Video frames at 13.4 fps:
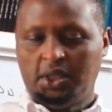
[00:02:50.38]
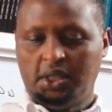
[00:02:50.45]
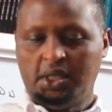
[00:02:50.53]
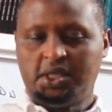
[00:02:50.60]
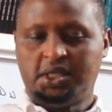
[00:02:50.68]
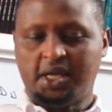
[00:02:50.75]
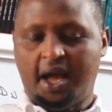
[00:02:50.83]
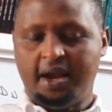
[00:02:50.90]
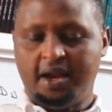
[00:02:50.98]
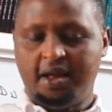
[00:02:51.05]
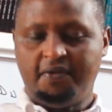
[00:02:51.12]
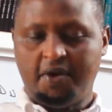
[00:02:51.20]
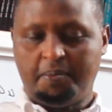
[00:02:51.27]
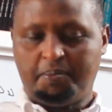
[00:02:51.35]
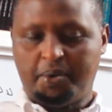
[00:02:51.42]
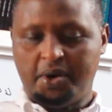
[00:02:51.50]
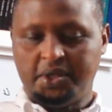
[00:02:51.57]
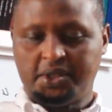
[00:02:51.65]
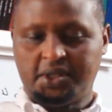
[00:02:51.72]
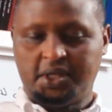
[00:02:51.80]
each and every
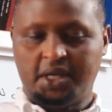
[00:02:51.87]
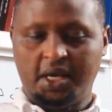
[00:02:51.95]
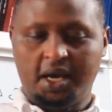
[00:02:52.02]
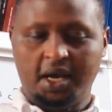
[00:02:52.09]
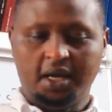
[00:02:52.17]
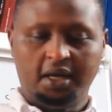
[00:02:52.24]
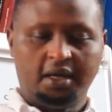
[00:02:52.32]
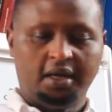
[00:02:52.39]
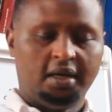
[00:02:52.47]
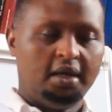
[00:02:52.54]
point here.